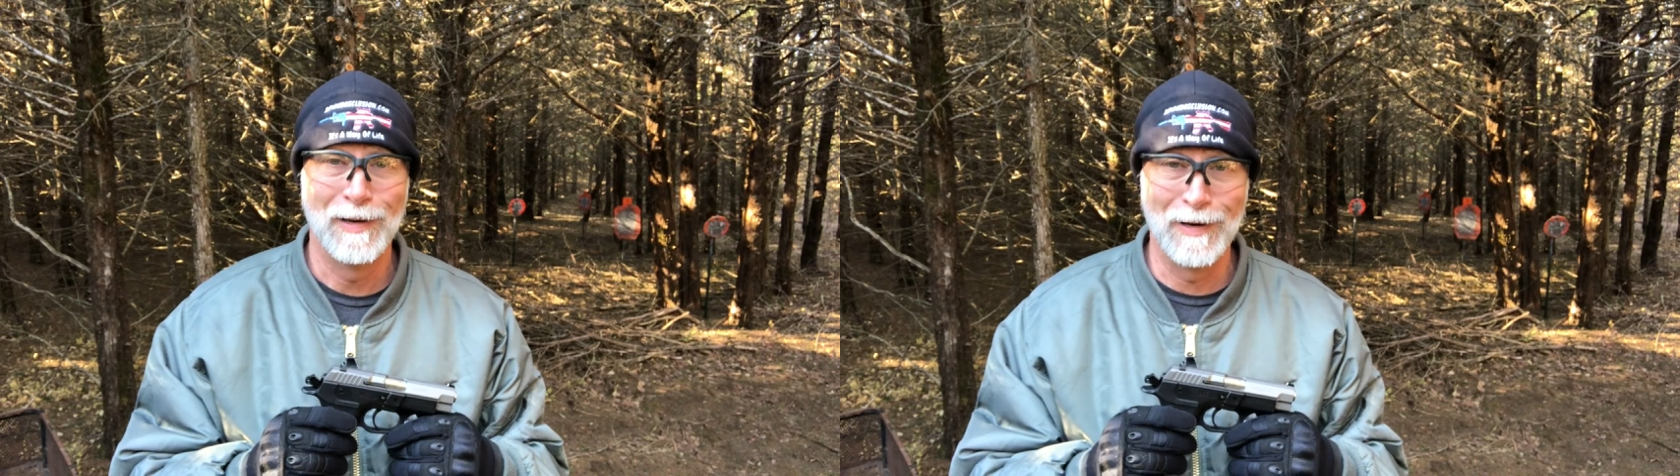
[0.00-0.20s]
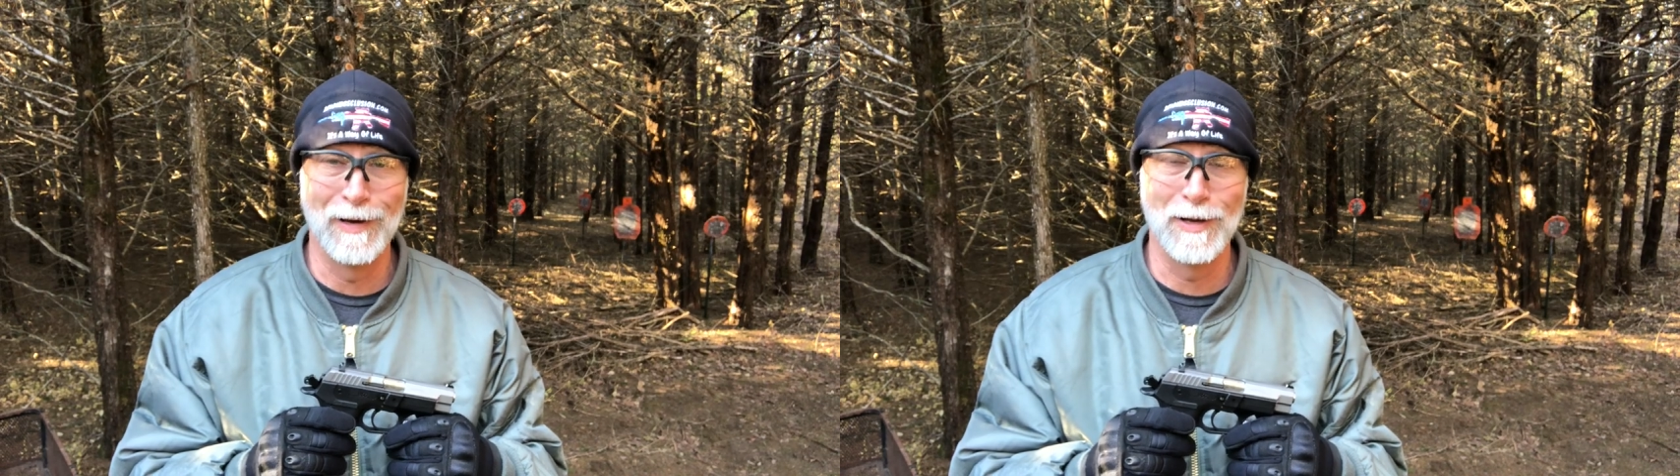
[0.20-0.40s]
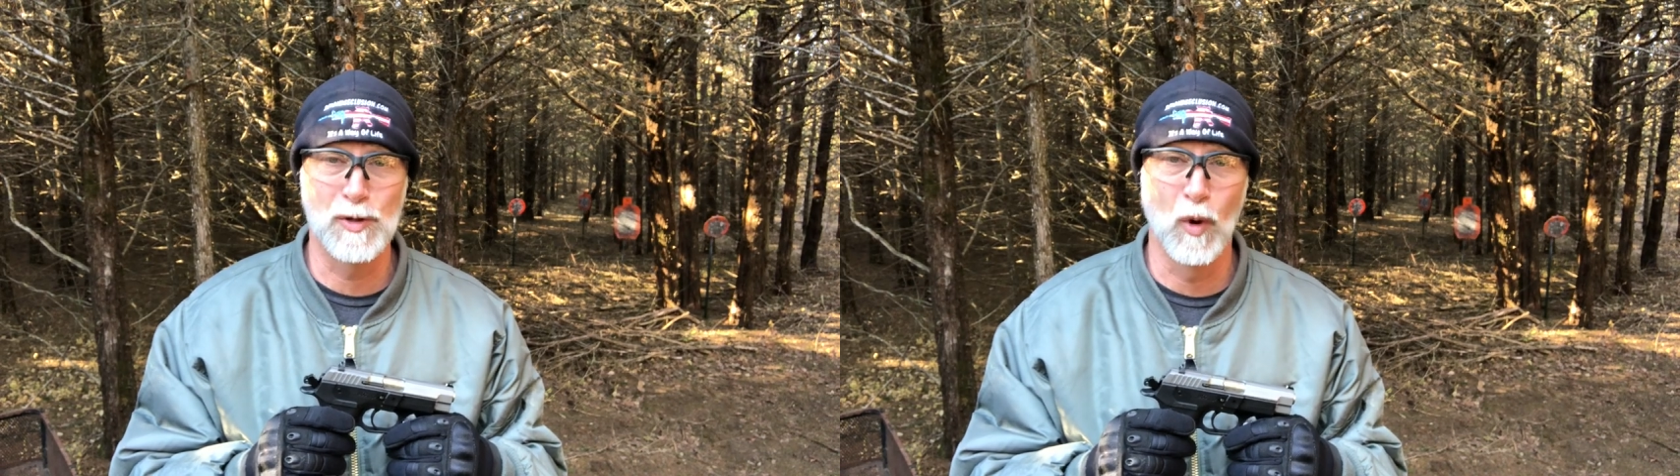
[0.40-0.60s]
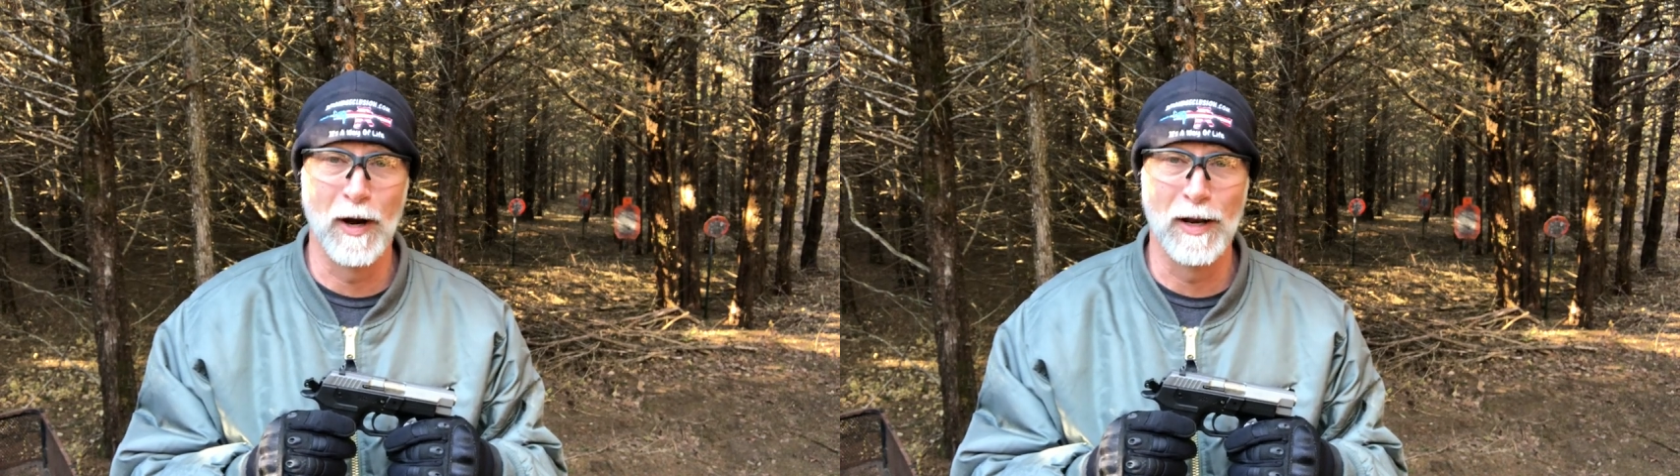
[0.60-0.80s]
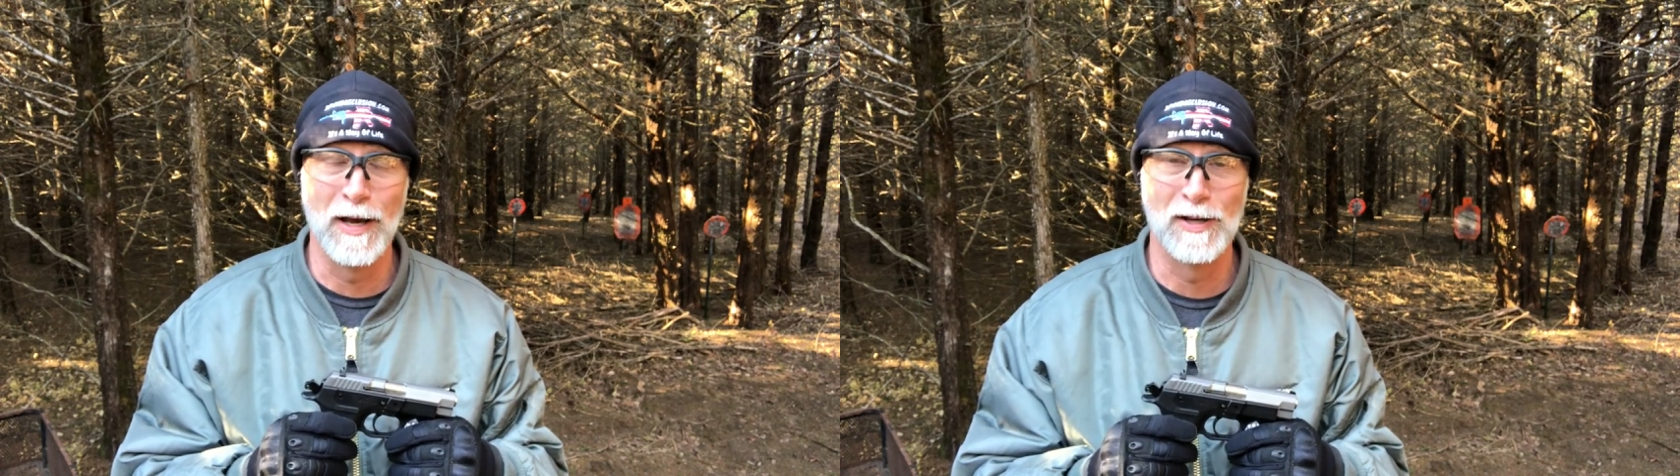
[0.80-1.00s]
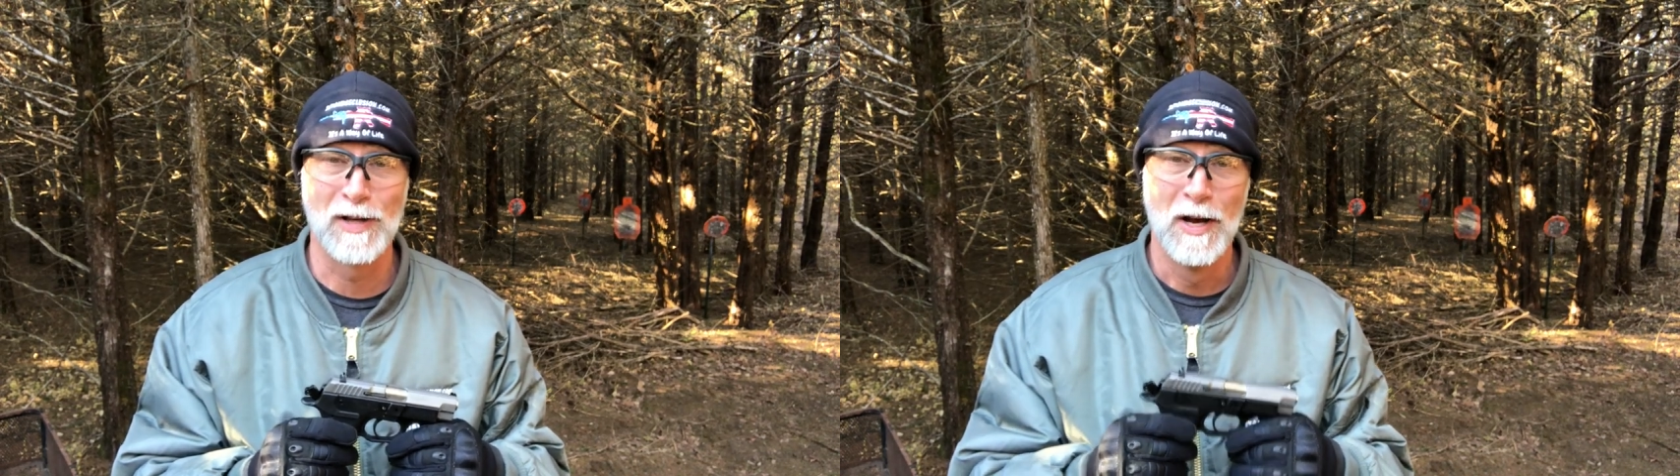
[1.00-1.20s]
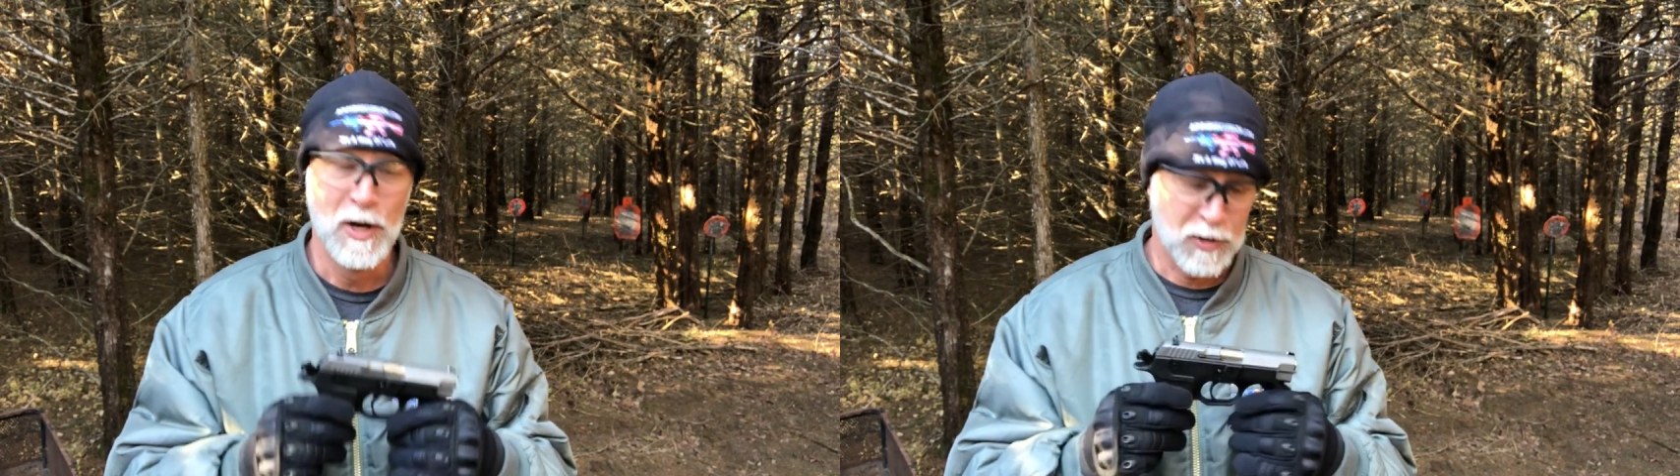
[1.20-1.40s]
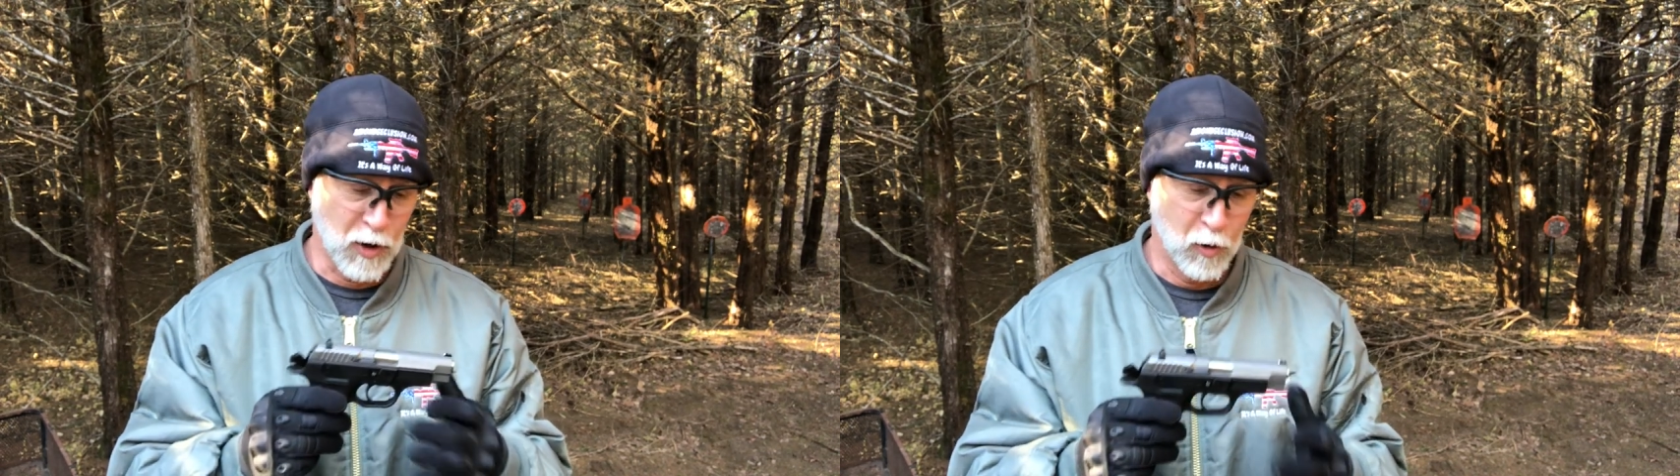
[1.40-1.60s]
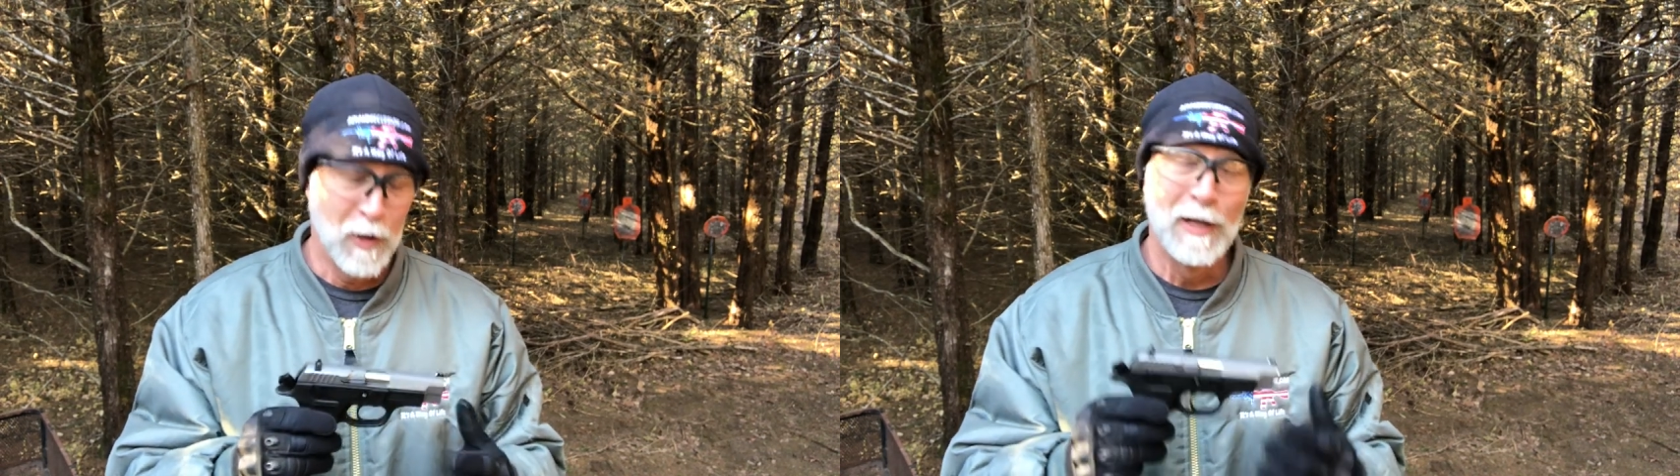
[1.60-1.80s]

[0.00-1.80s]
and it is what it is. So,